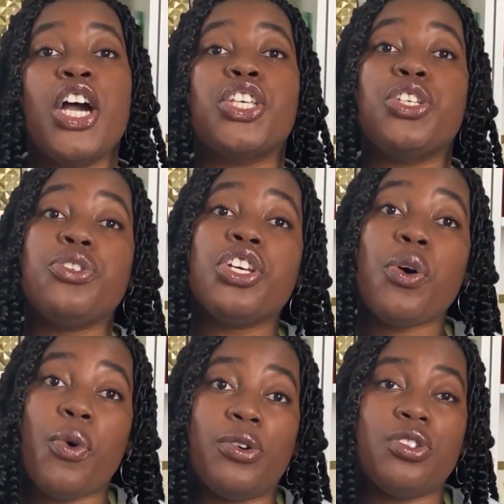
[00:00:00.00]
Using
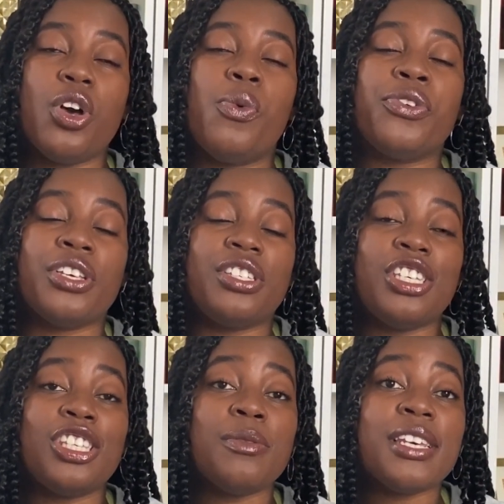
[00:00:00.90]
quotes with the
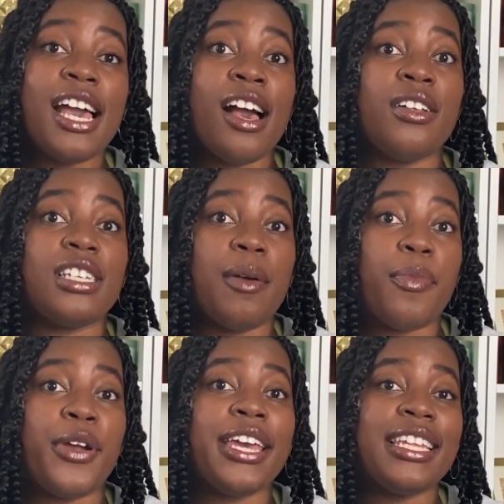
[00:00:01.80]

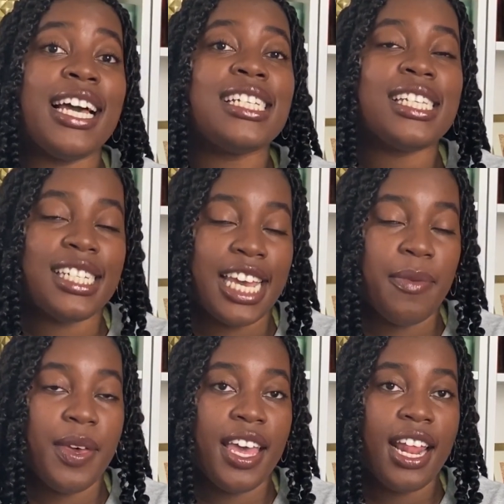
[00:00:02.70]
system.out.println
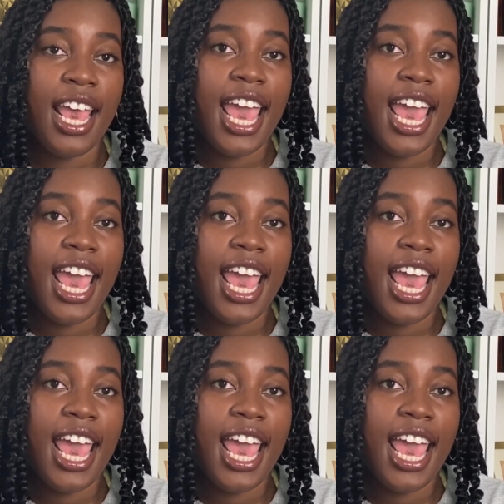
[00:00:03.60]
statement